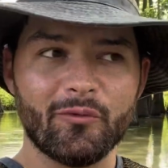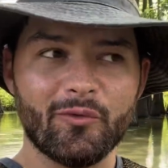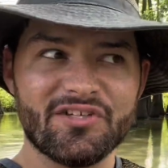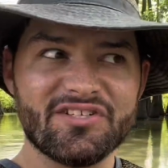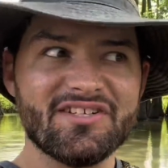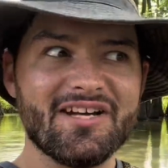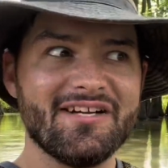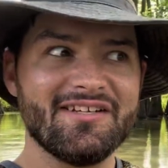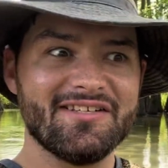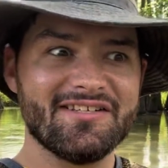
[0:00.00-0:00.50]
which
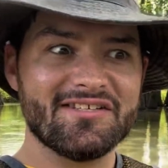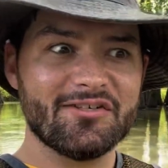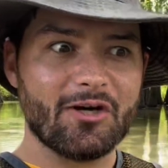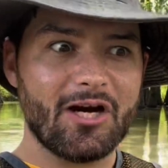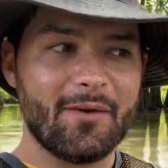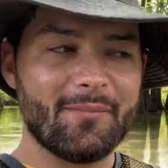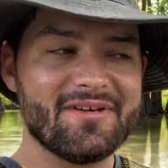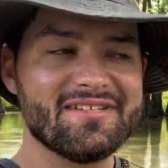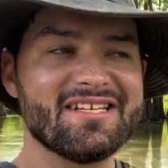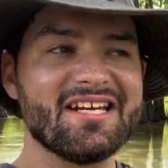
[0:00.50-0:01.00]
scientists
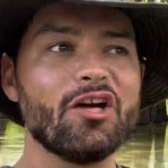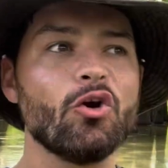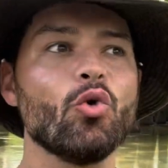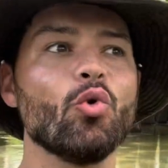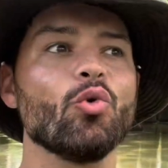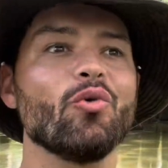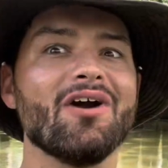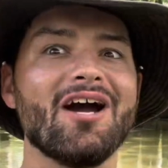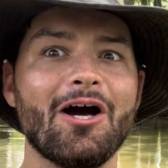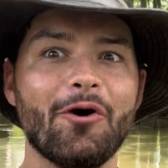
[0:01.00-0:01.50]
describe as a
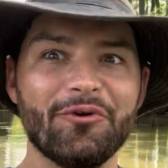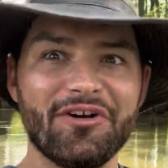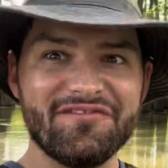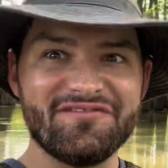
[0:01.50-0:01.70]
crown of